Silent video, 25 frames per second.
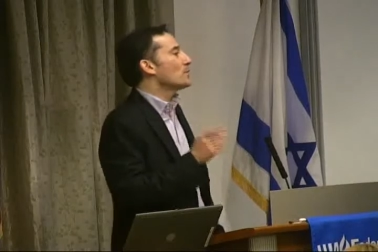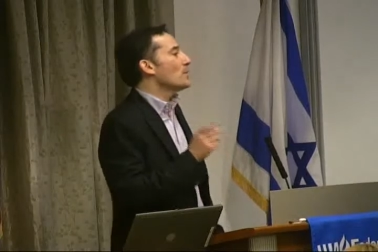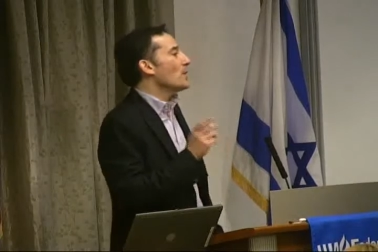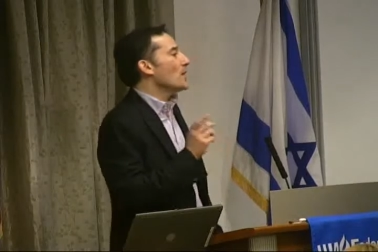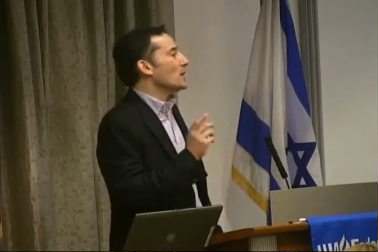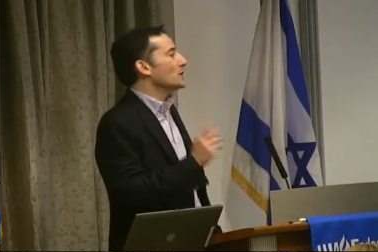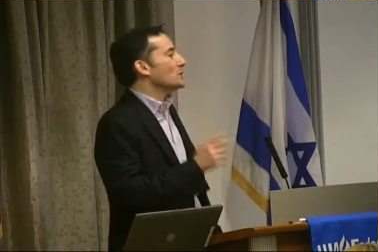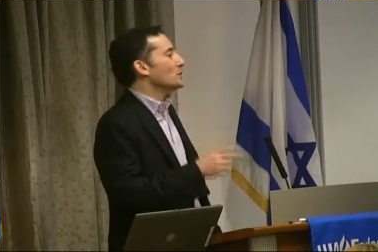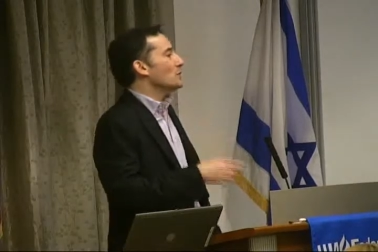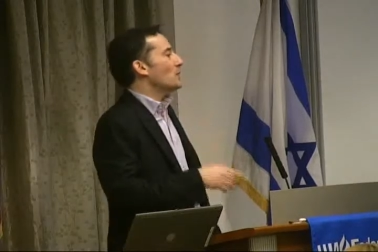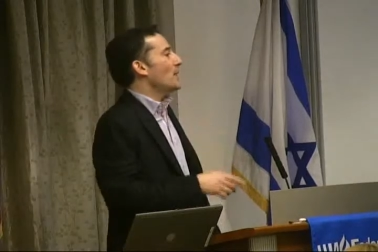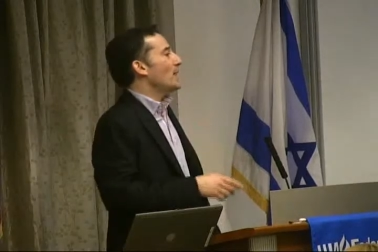
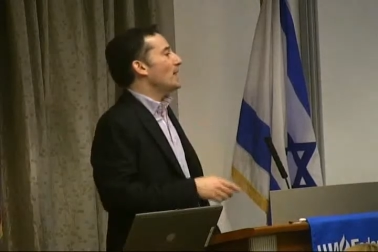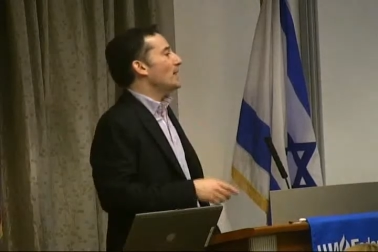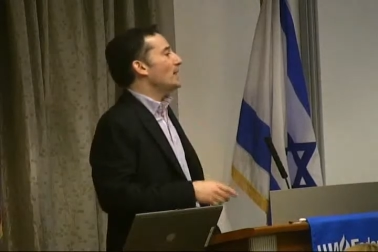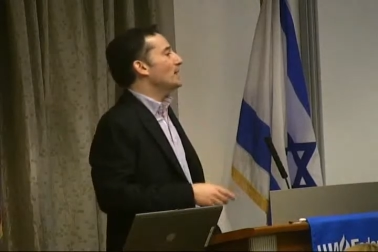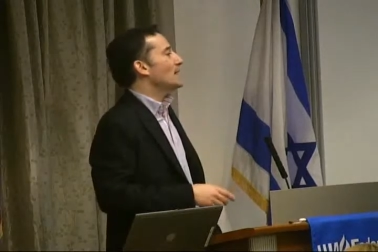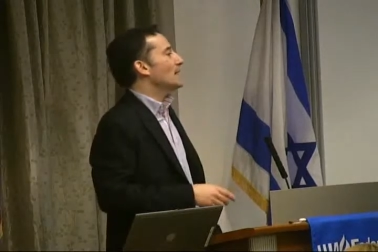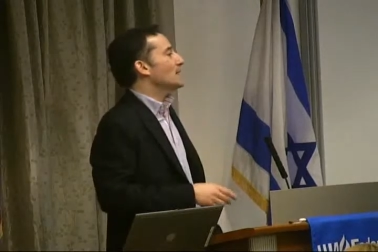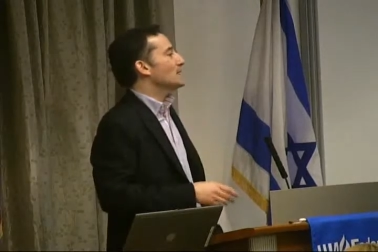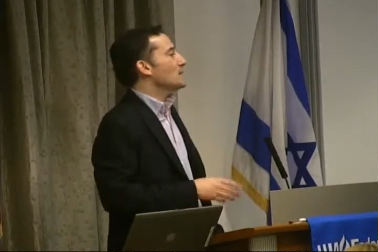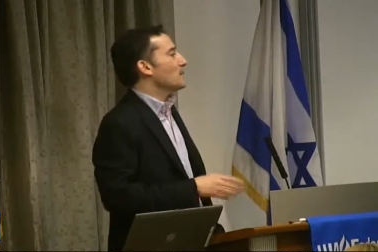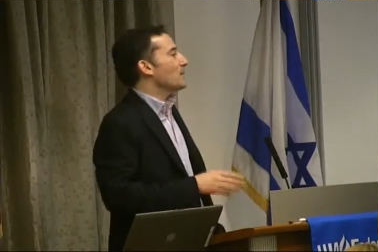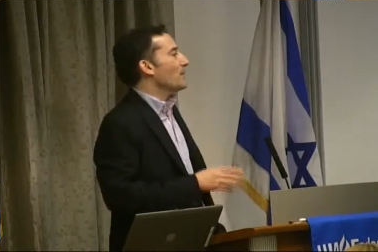Mark Twain
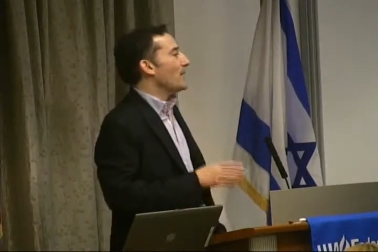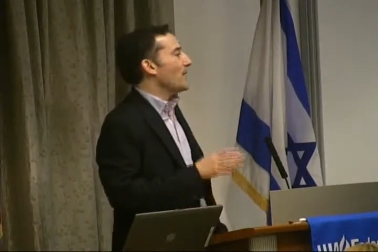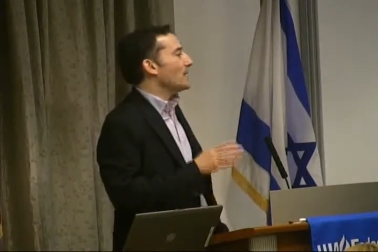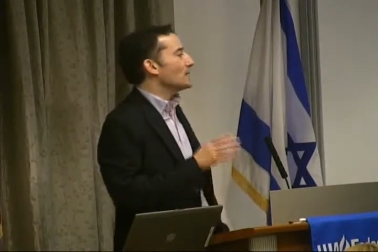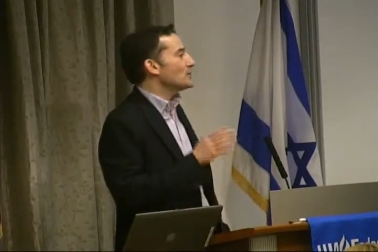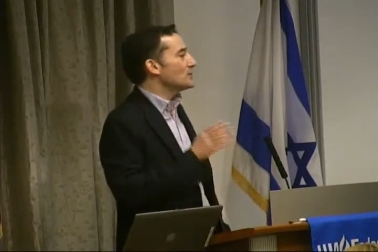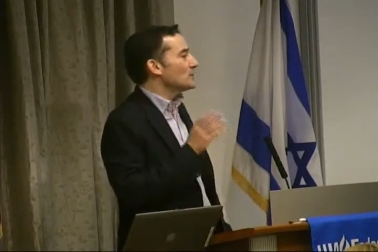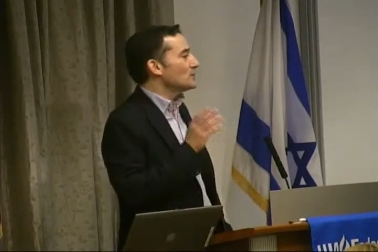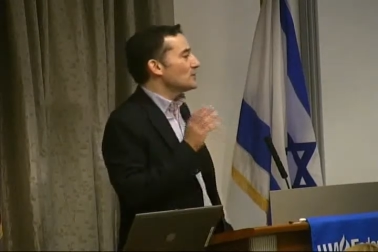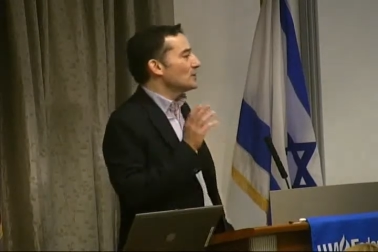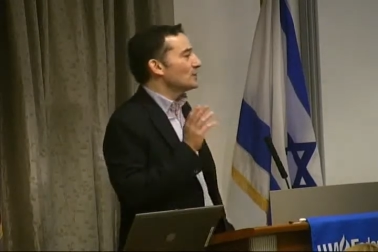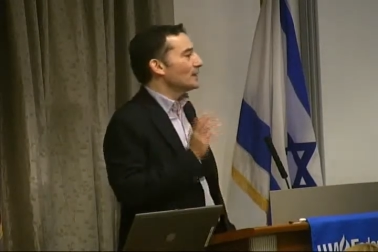has a
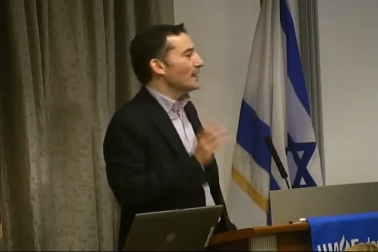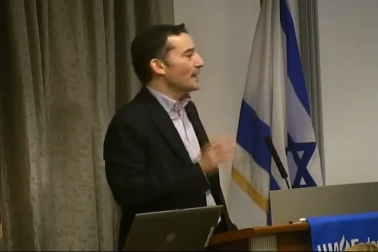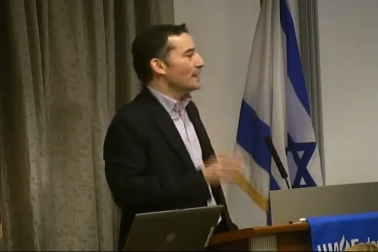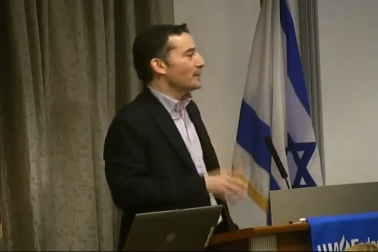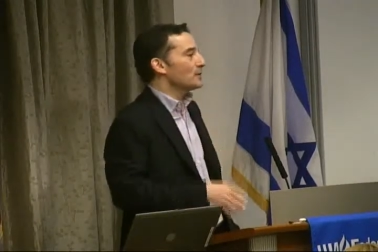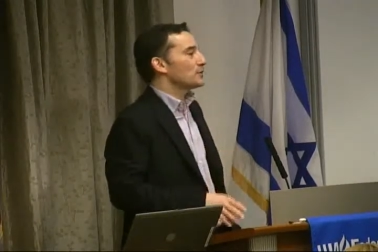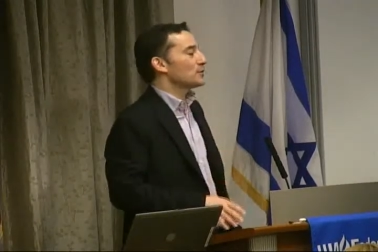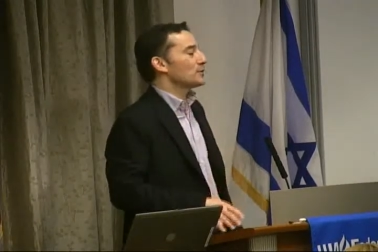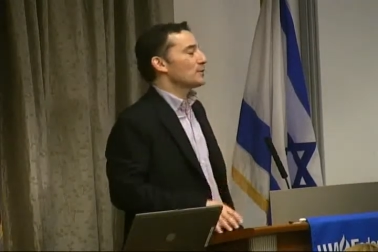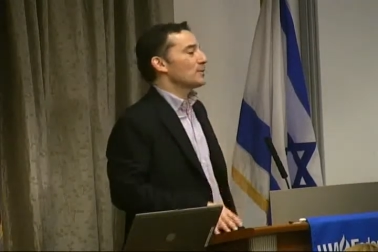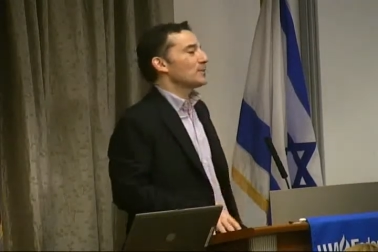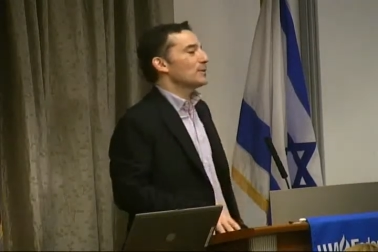passage in
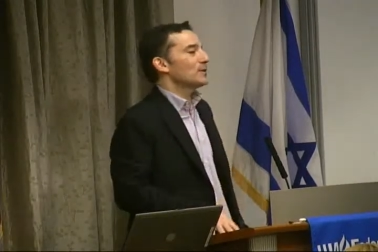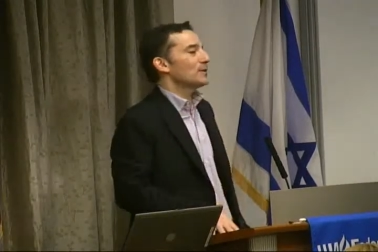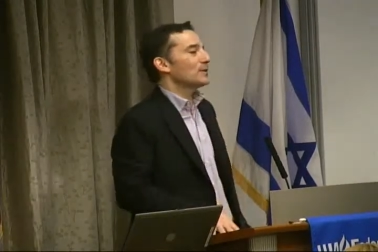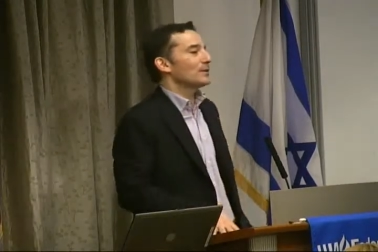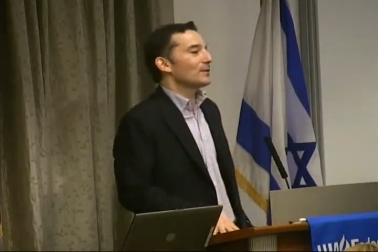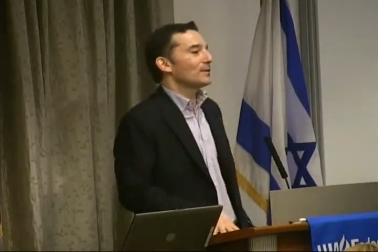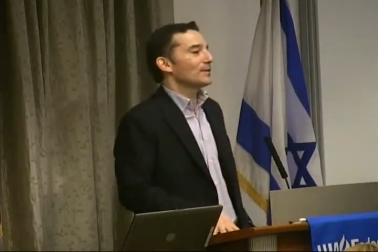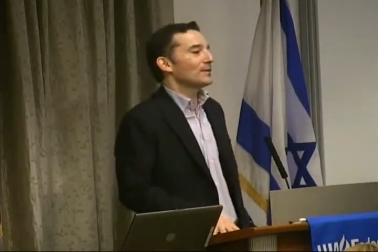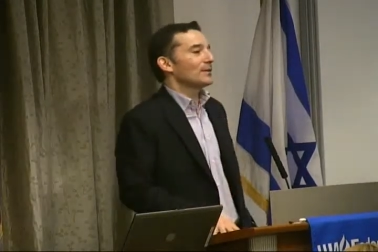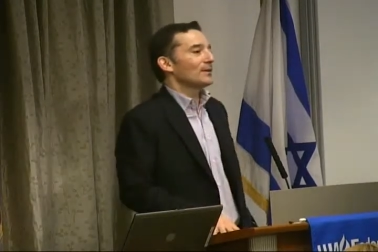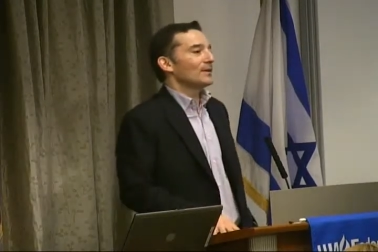Letters from Earth